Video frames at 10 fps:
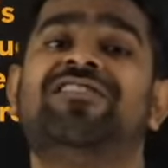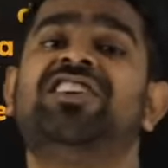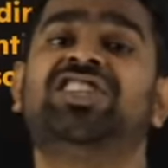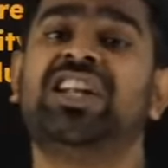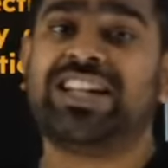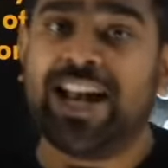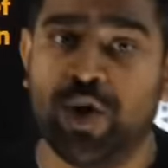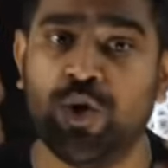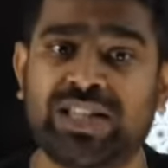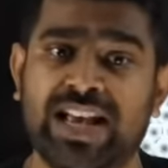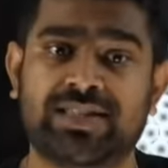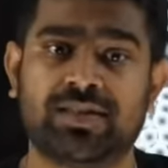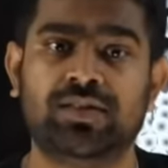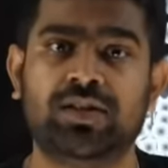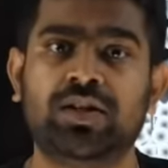by which it reduces
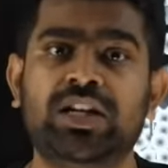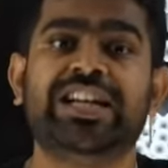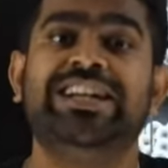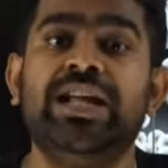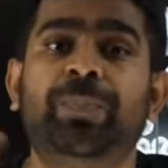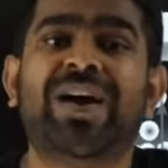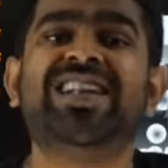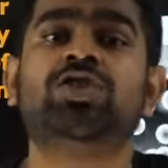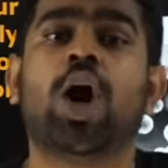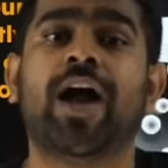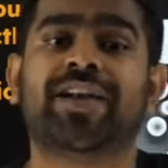depends